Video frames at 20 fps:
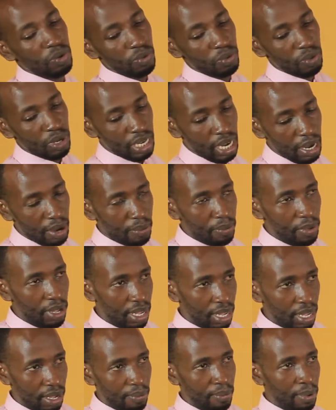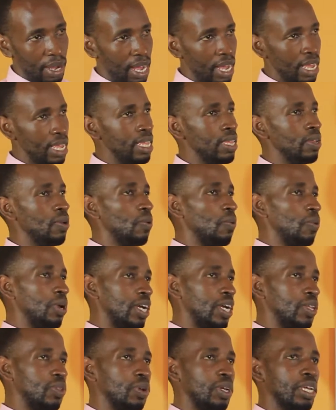whereby we
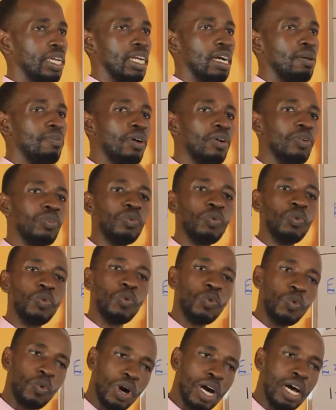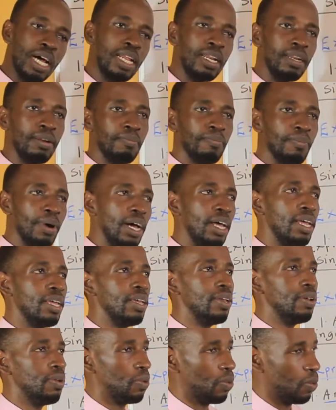are talking about one by
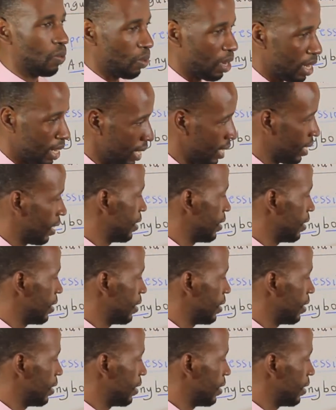one.